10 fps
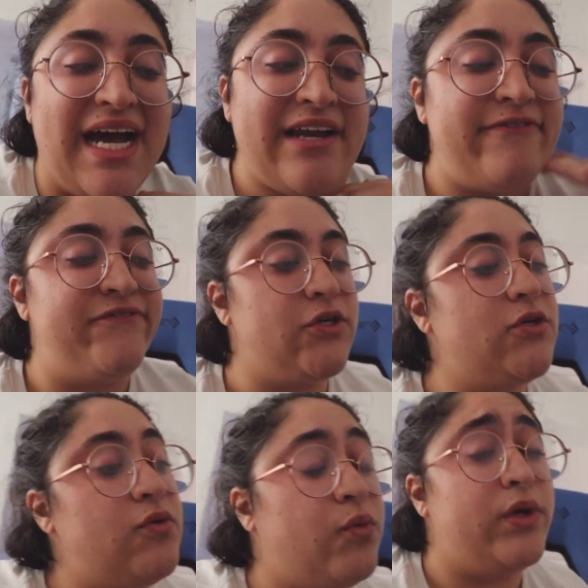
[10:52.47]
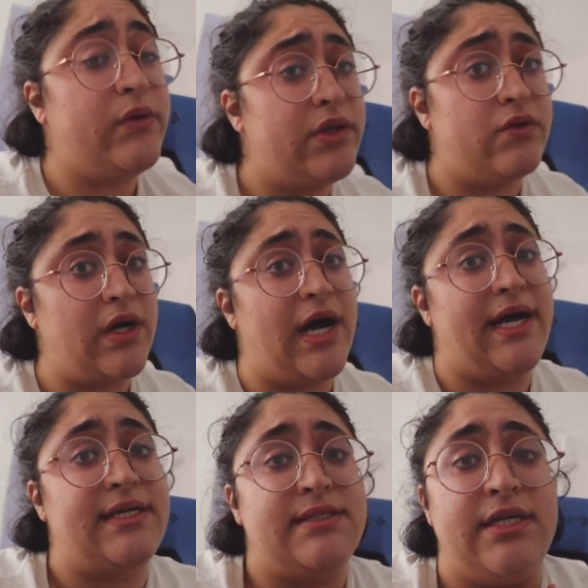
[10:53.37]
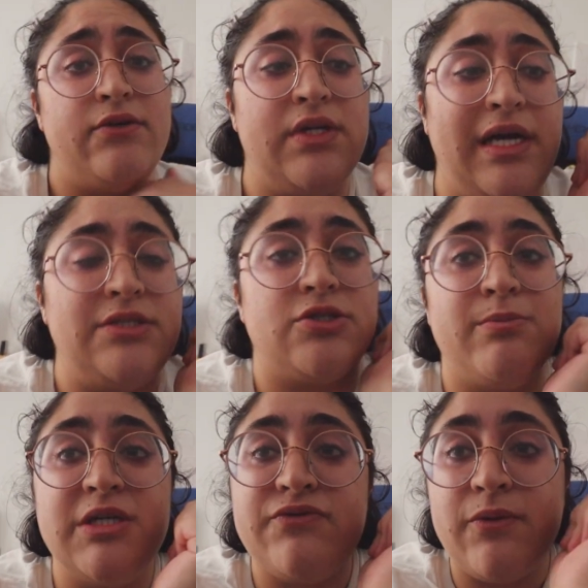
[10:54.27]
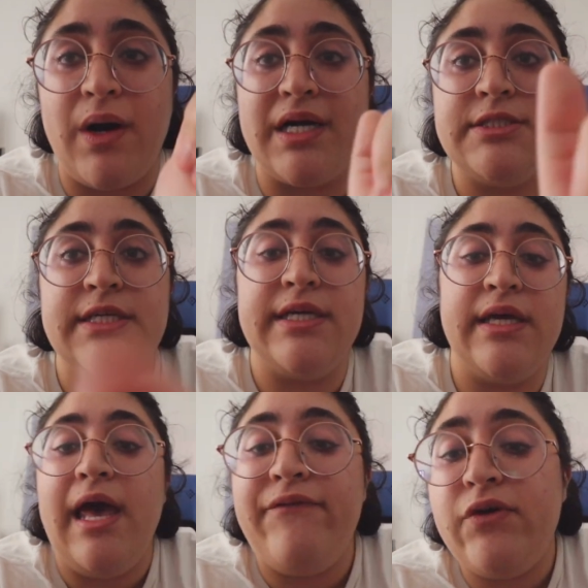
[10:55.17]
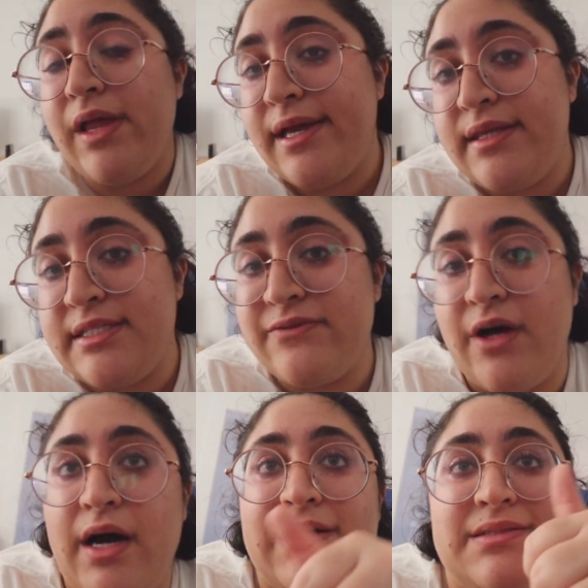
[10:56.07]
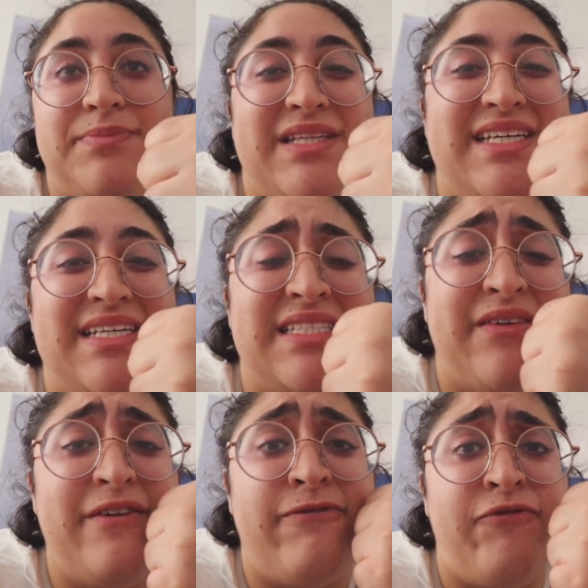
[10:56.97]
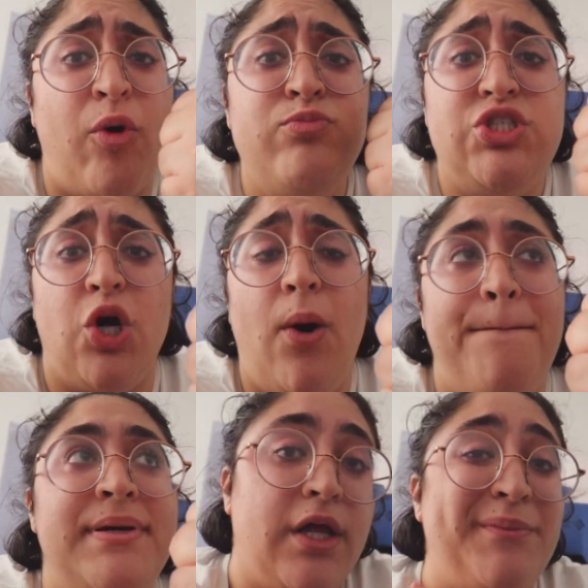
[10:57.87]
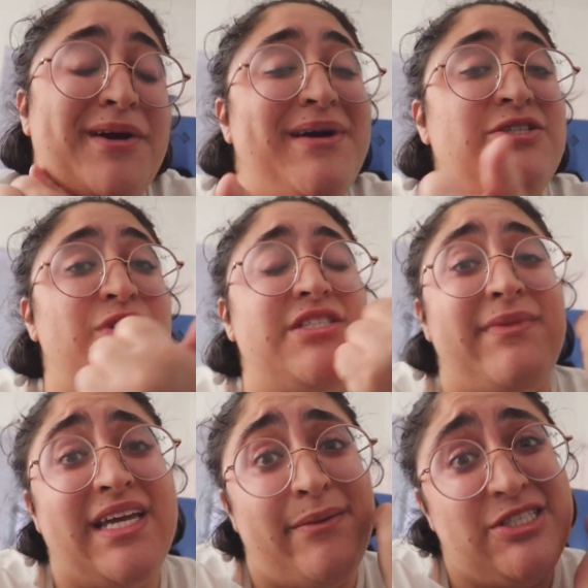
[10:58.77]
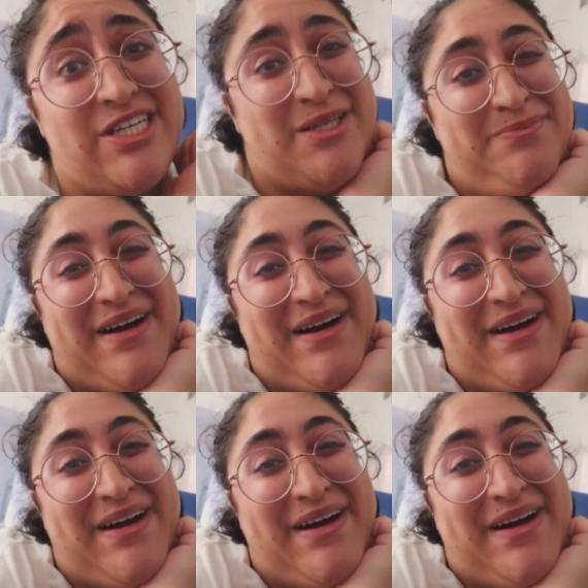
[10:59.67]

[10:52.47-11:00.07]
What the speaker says: I had a full week with you guys. Thank you guys so much for watching. If you like these vlogs, please give it a thumbs up. Follow me on my Twitch and my gaming channel.